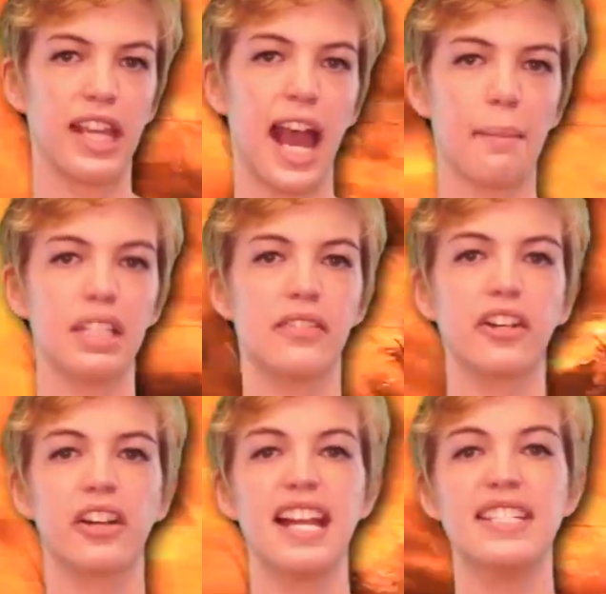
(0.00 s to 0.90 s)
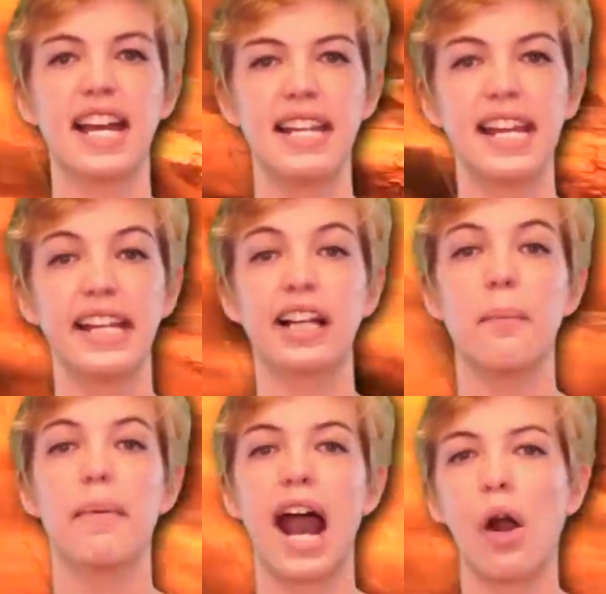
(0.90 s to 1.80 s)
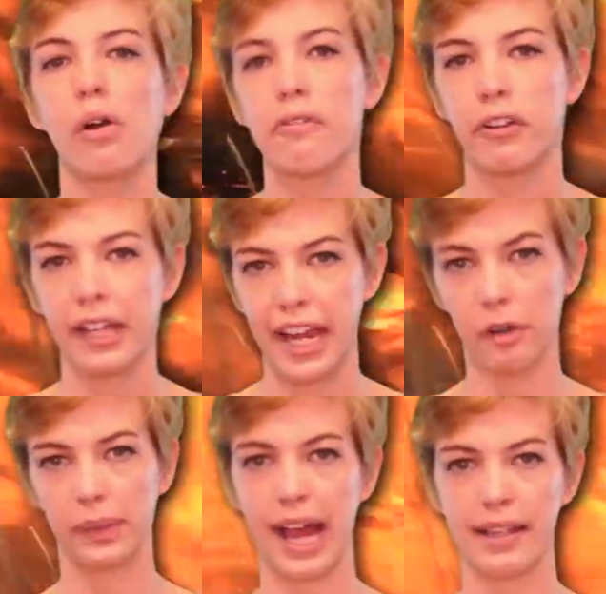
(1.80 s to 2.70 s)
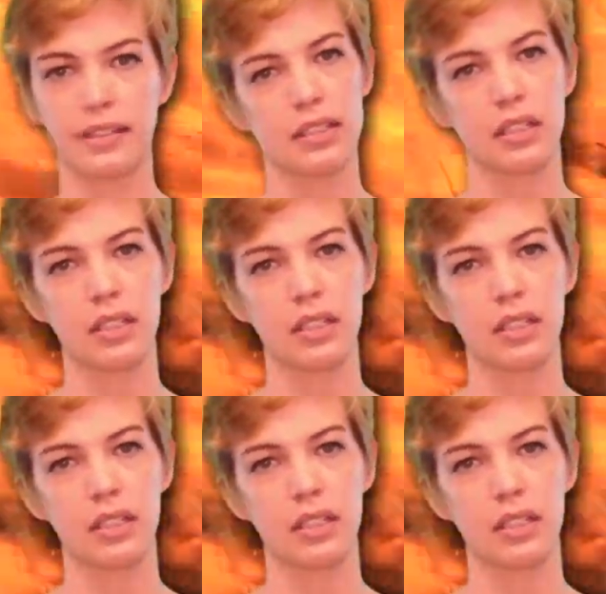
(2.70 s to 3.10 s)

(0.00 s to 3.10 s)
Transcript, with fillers: the atmosphere and detonating a powerful air blast.